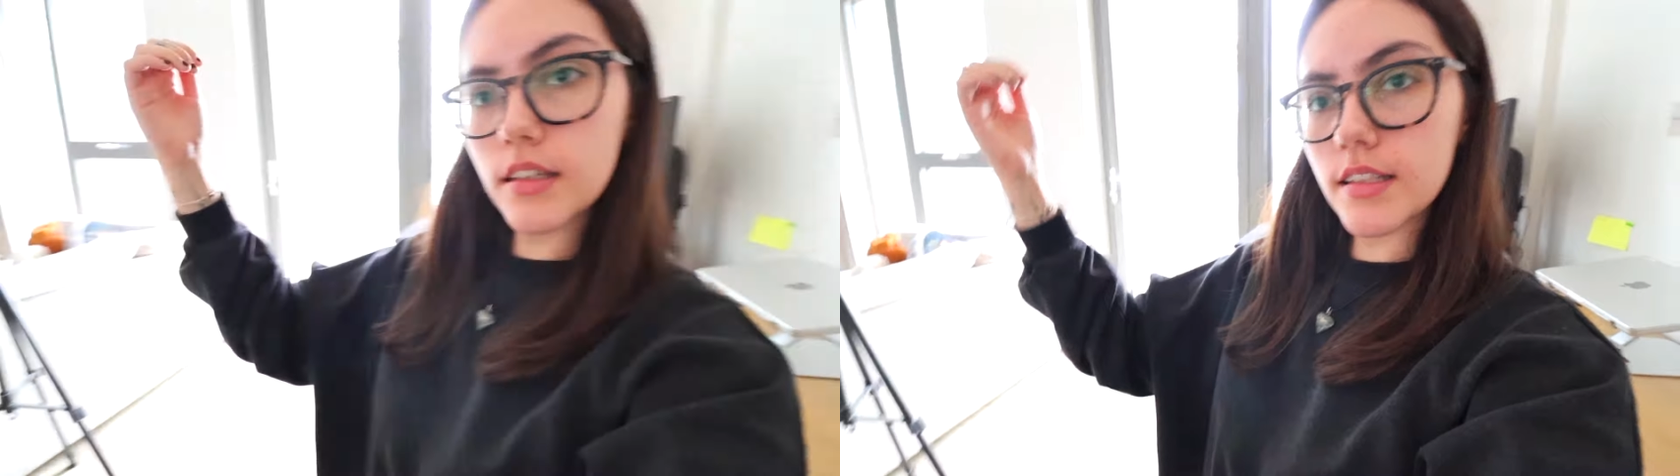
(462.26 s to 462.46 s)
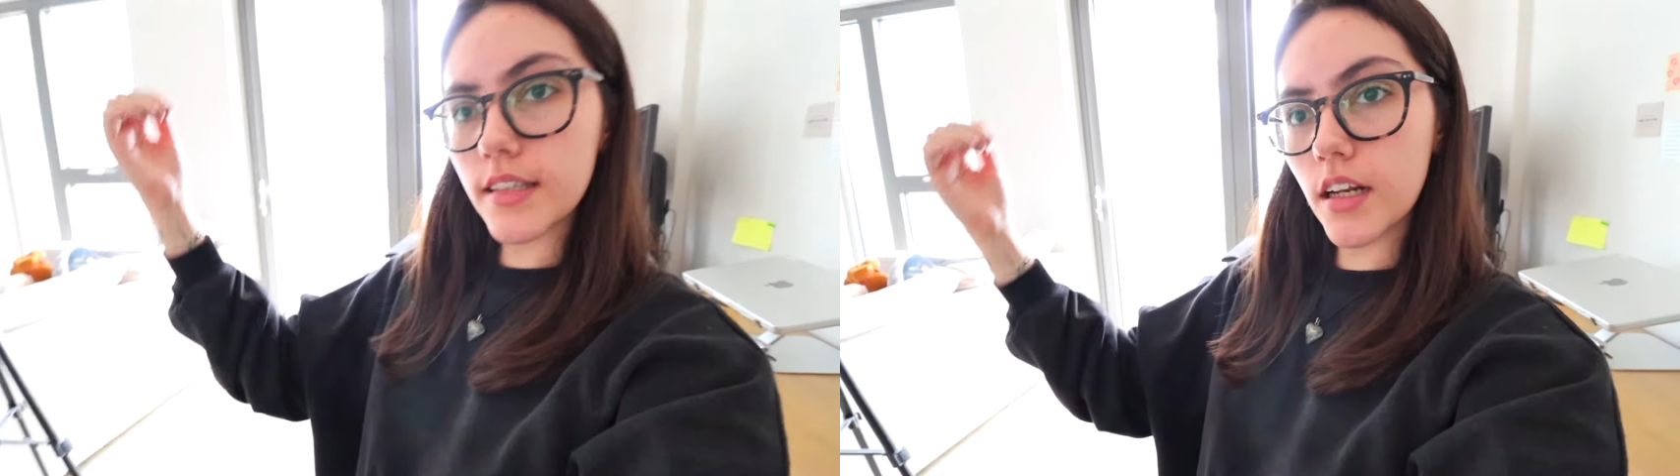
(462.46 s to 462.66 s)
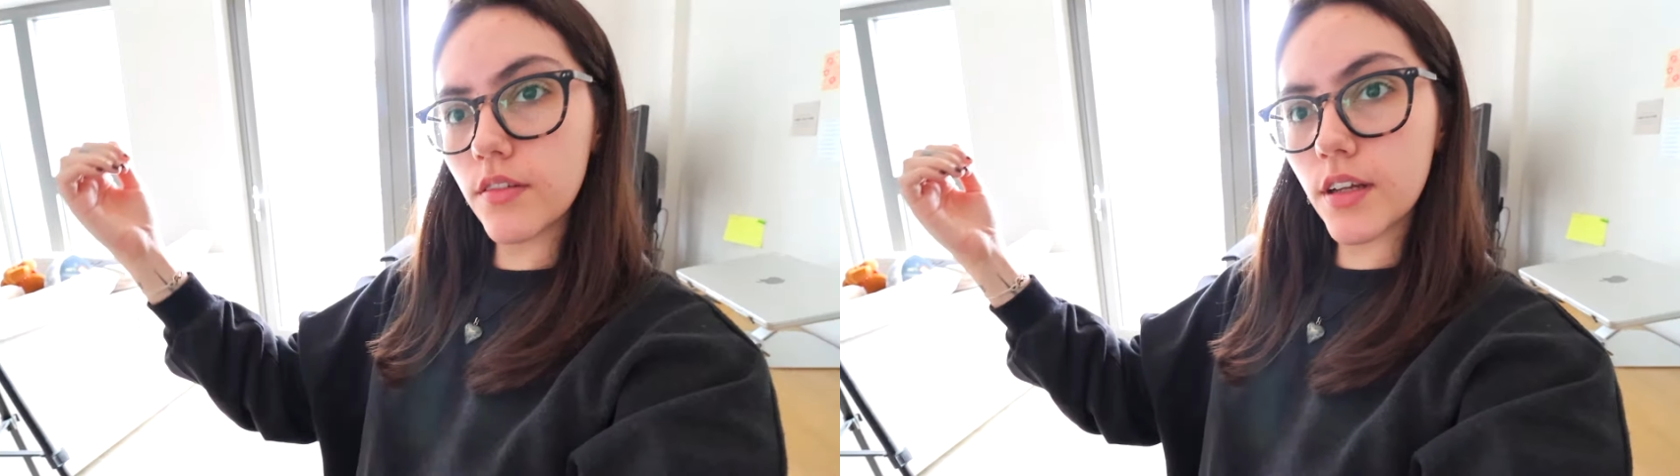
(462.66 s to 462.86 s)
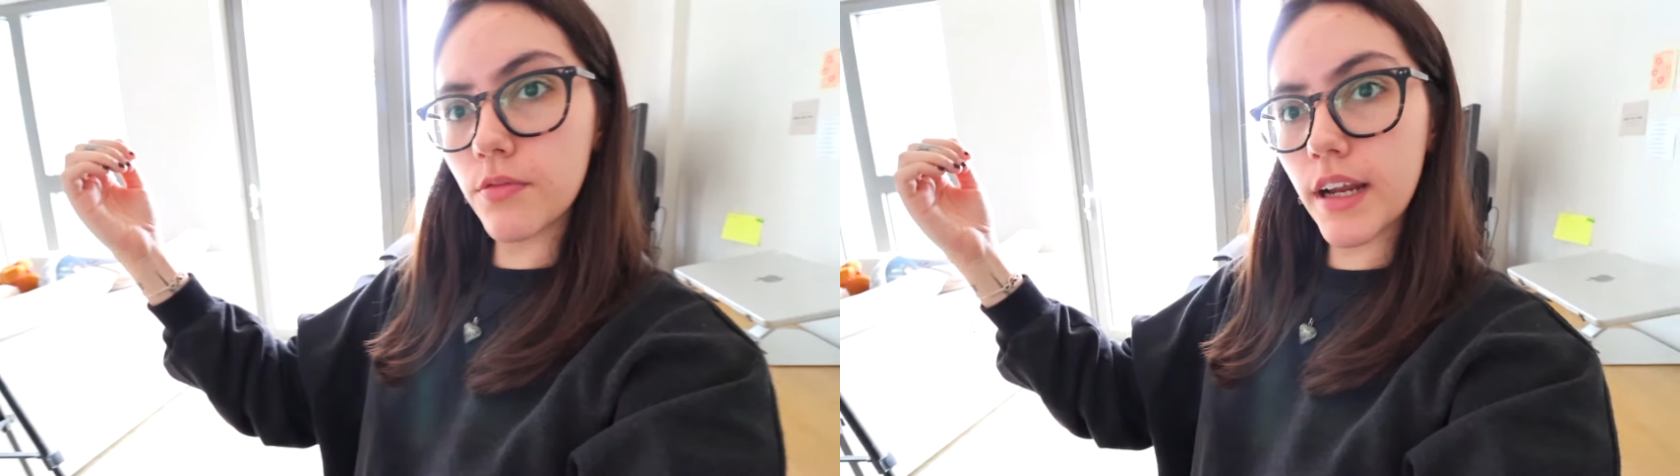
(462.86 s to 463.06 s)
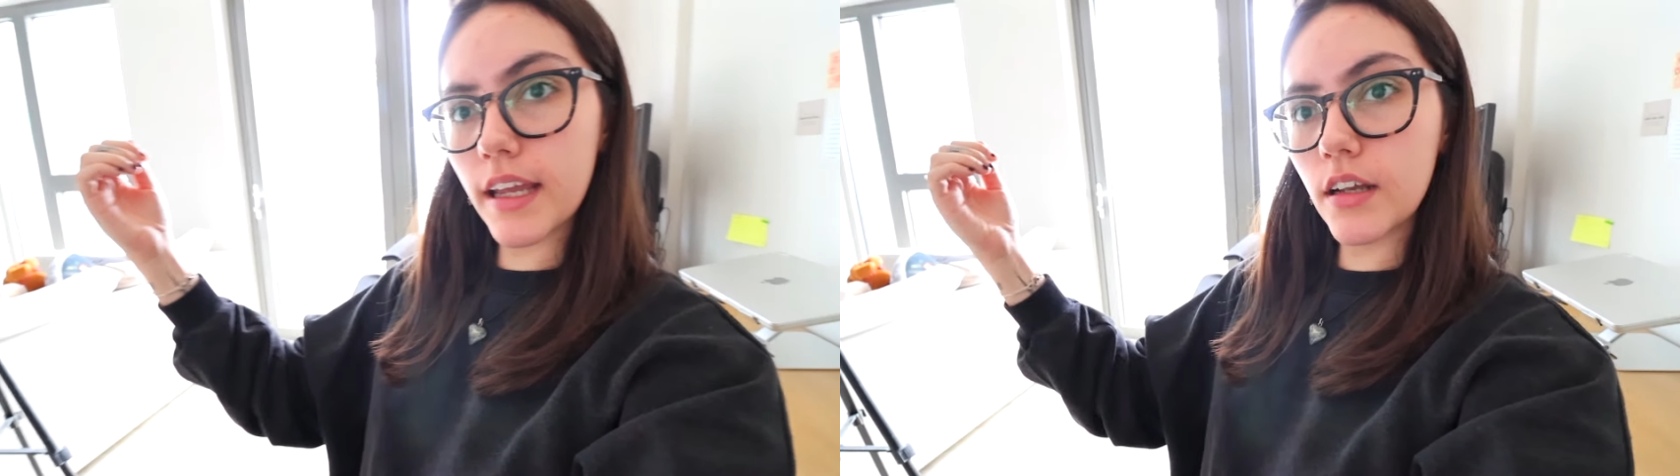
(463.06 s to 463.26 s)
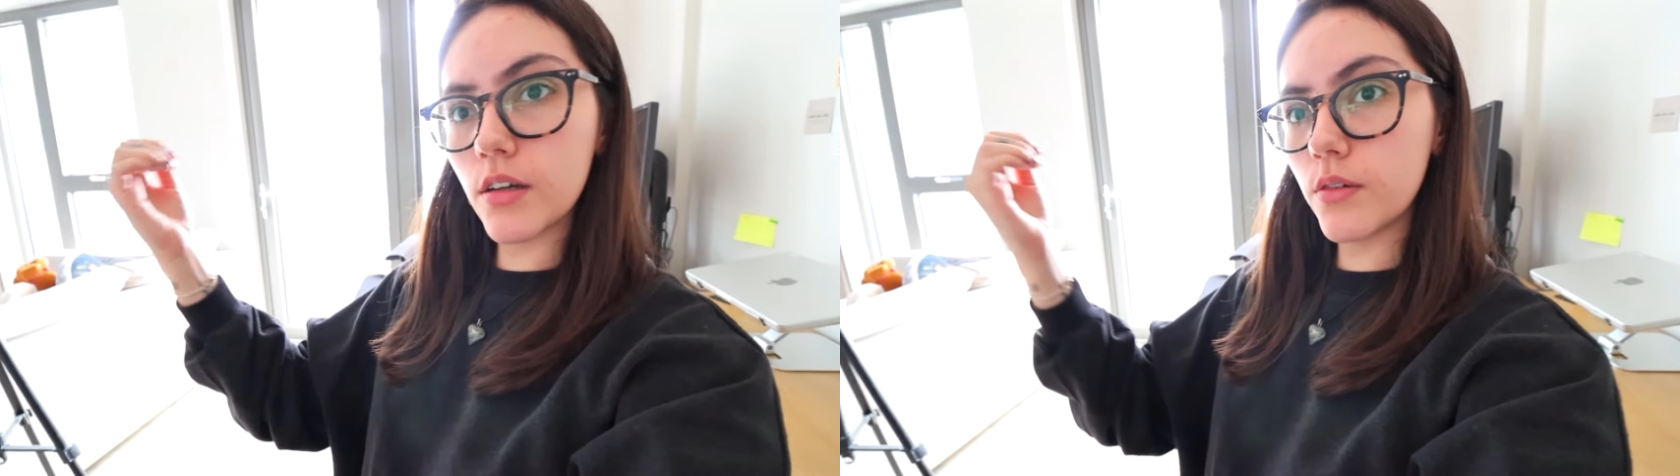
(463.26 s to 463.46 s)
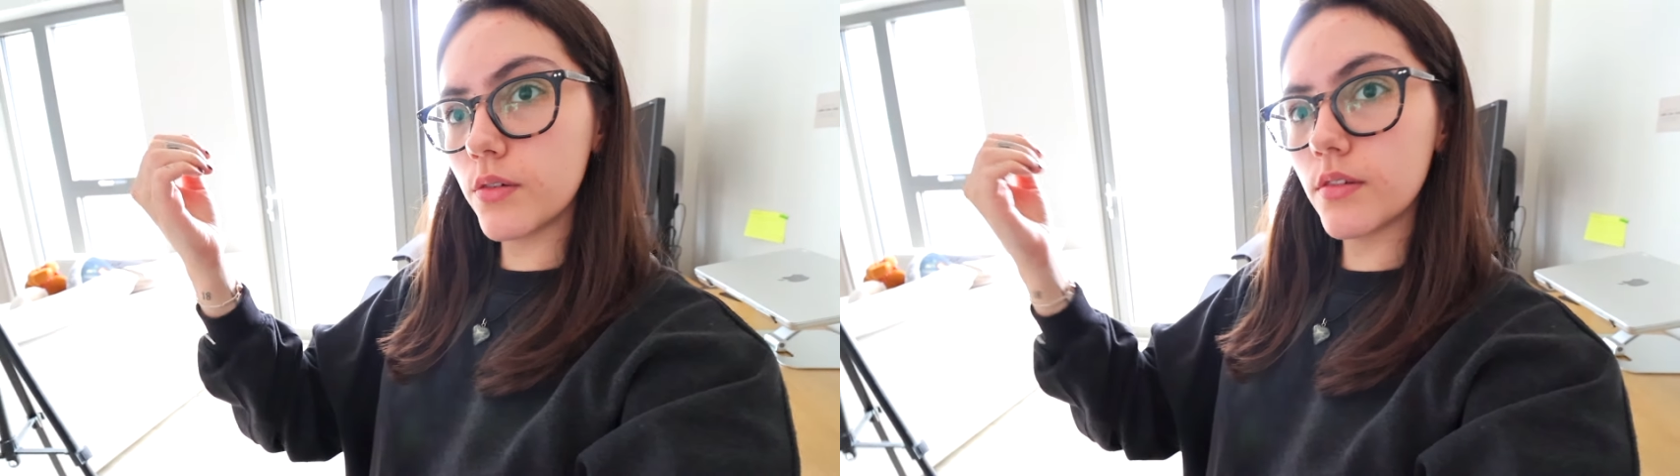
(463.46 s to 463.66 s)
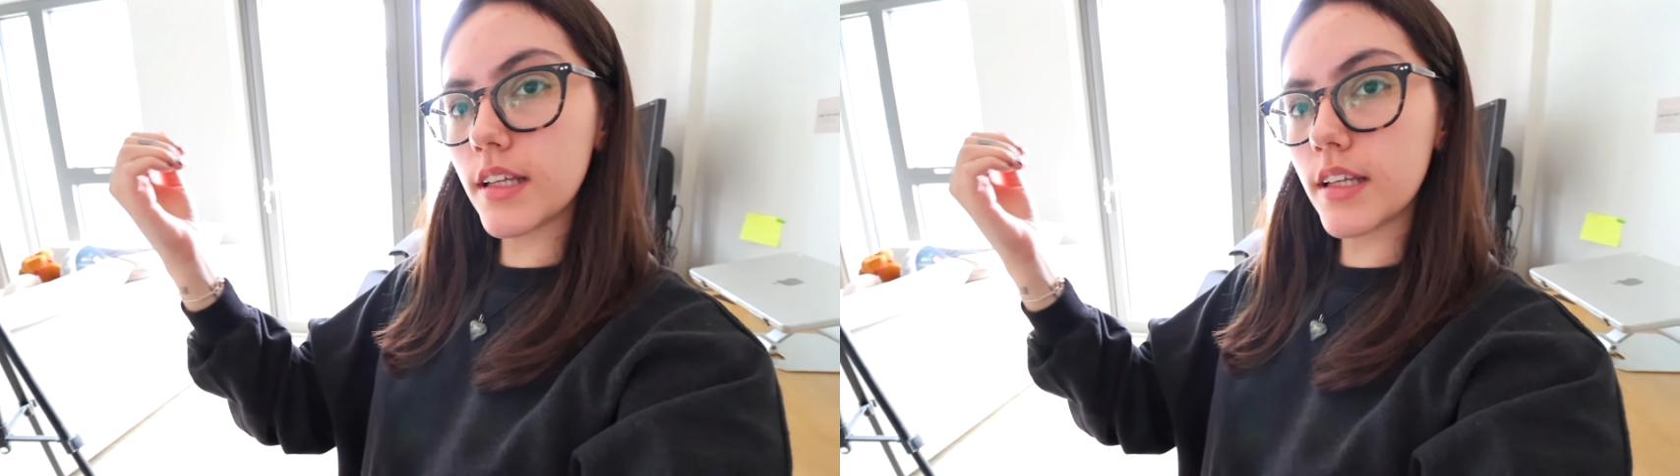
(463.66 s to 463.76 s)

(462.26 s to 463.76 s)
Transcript: this kind of like right angle,